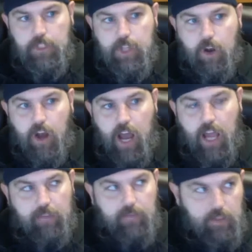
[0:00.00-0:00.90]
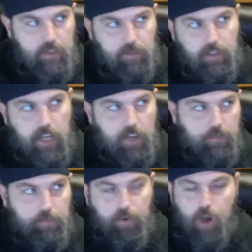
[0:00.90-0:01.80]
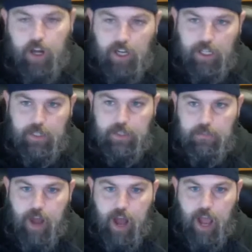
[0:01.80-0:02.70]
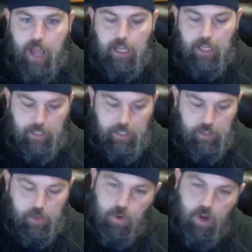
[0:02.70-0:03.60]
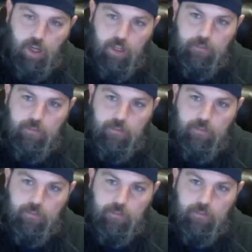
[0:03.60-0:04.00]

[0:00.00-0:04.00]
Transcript: So I kind of brought it into my initial work,